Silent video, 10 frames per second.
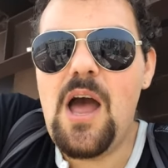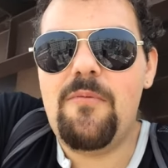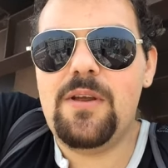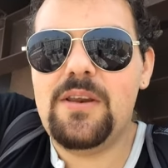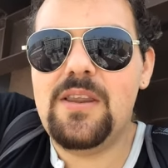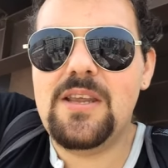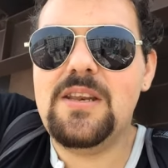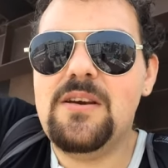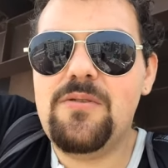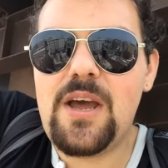I mean, the
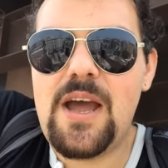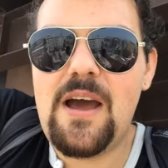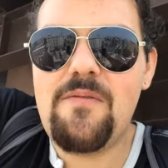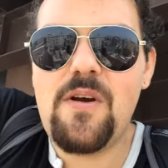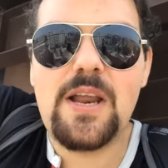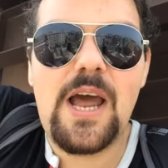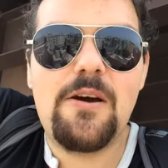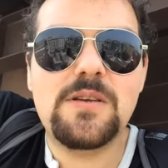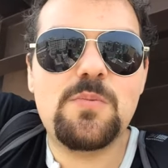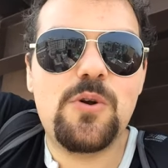deal that I have right
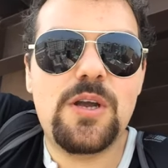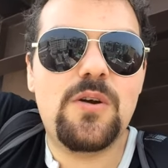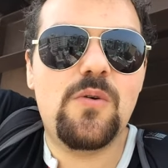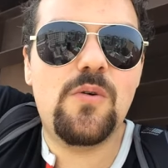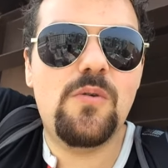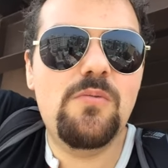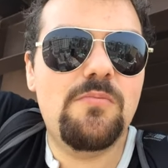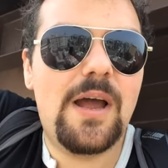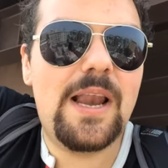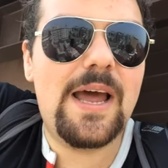now is pretty cool.
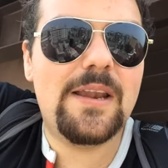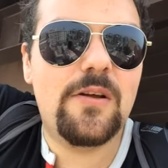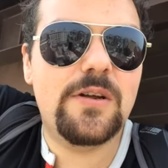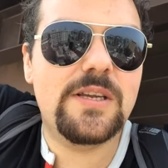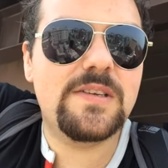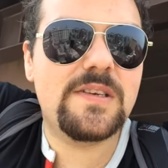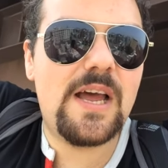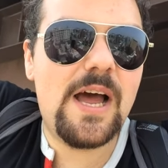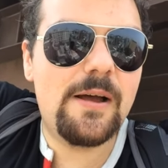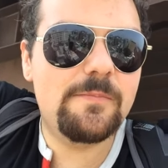My landlord is
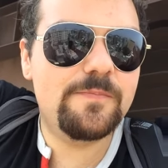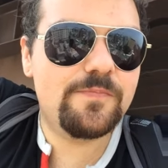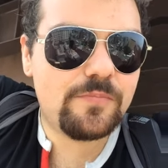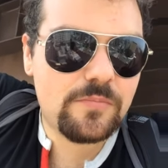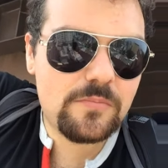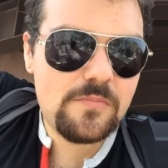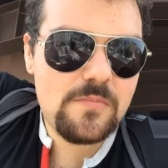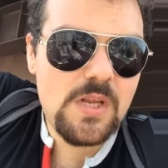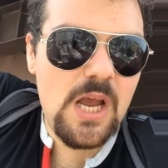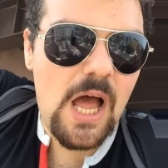um,
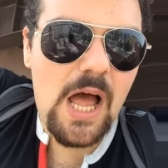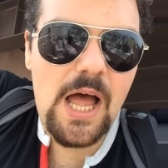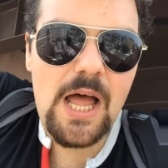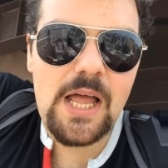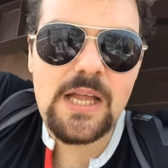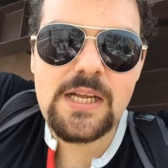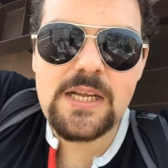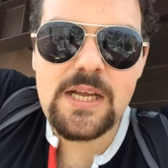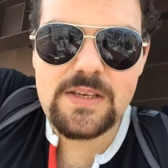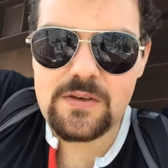uh,
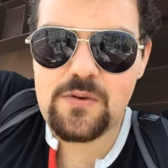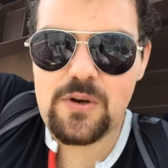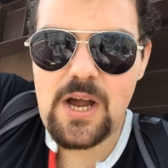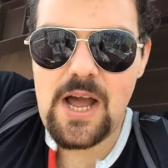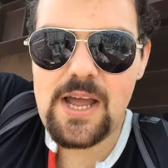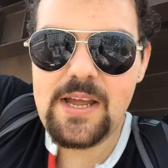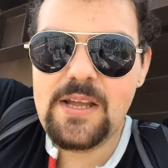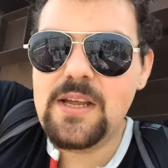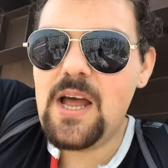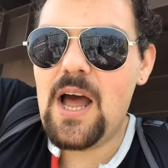is a cool guy.
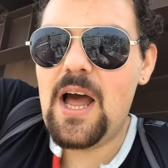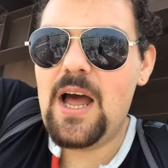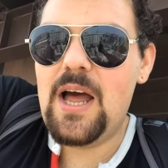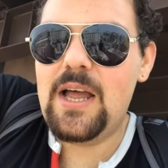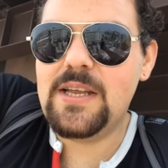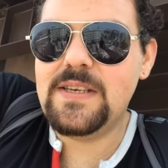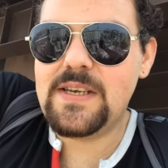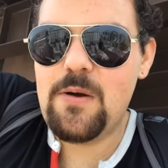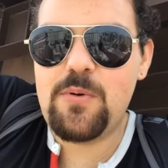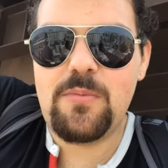Uh, he's
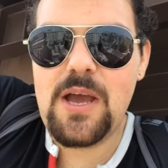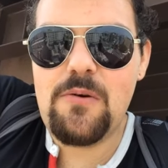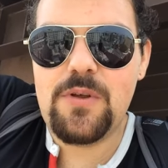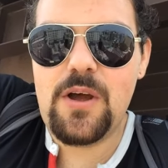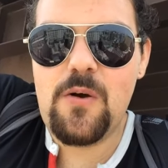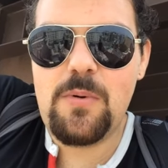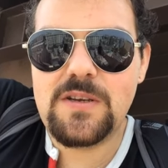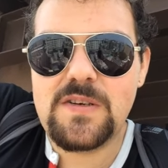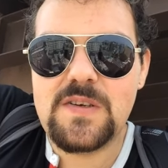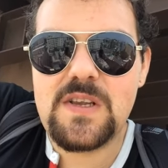helping me out with a whole
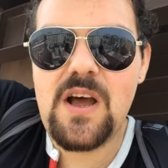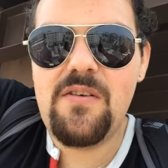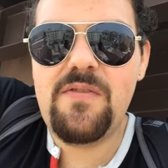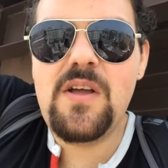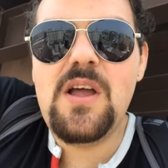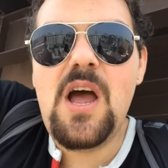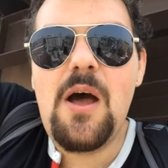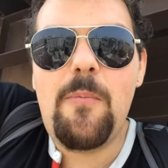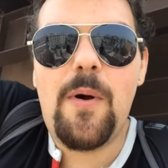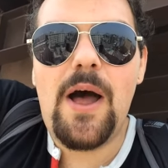bunch of stuff,
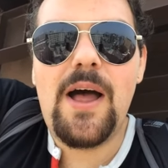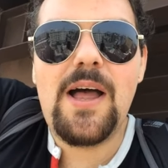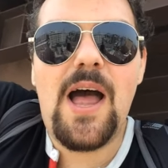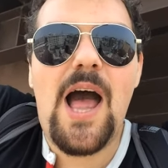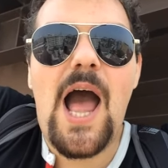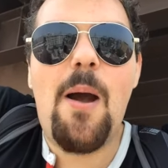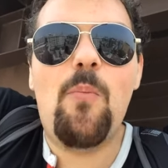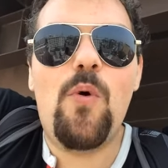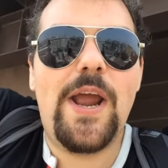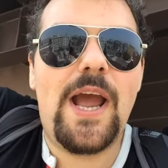but
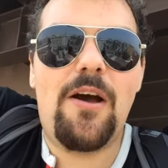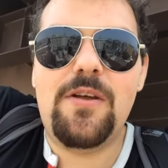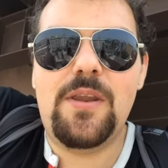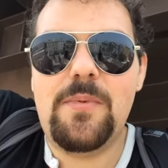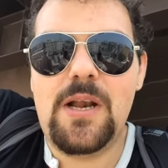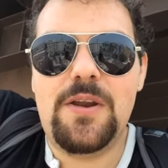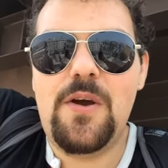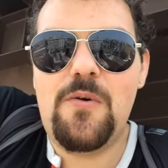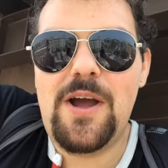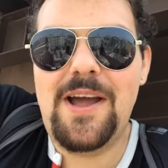I'm way out in the middle of
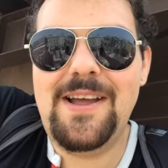nowhere,